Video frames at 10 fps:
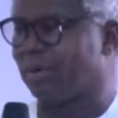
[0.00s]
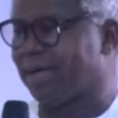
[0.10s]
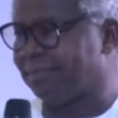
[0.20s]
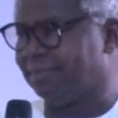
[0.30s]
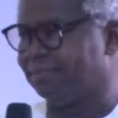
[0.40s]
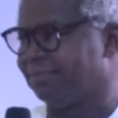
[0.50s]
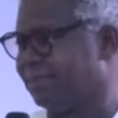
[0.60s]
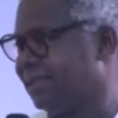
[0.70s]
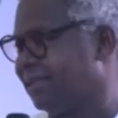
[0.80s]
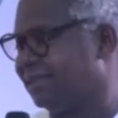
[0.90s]
when
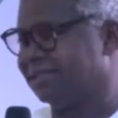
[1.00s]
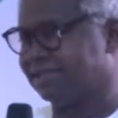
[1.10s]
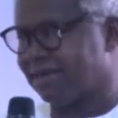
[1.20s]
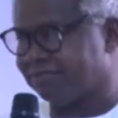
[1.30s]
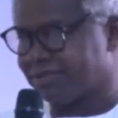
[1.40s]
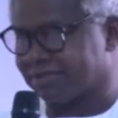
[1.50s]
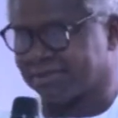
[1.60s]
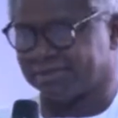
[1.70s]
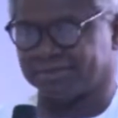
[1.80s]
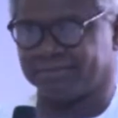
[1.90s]
the
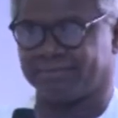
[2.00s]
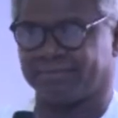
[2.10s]
savings